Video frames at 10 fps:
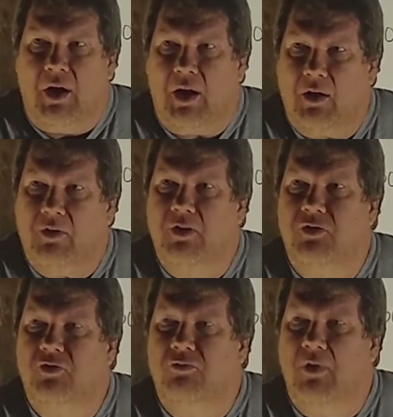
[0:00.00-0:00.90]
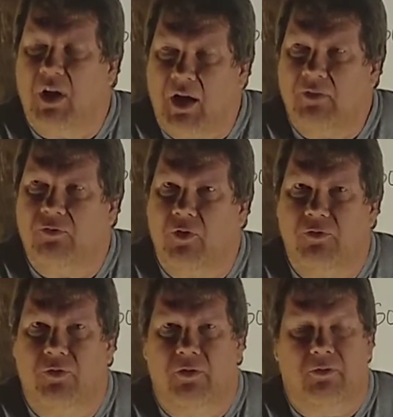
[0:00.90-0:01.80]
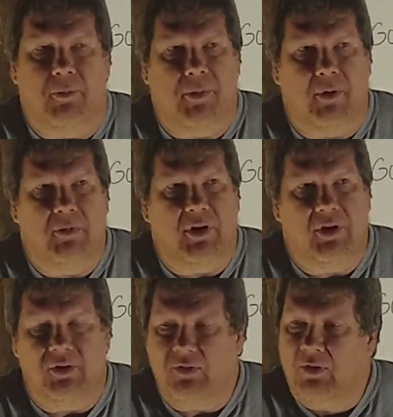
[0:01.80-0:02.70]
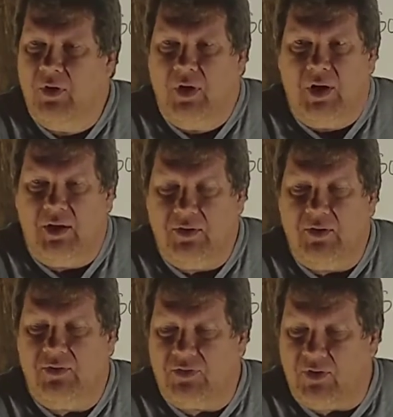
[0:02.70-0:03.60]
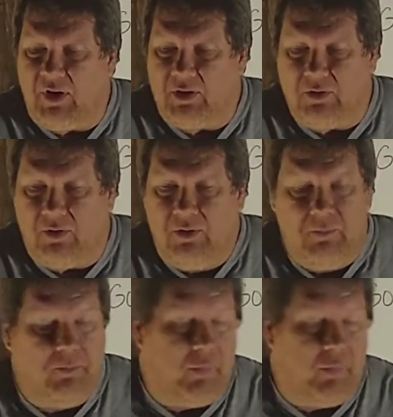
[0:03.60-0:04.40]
how could you not vote for the Republicans in this cycle?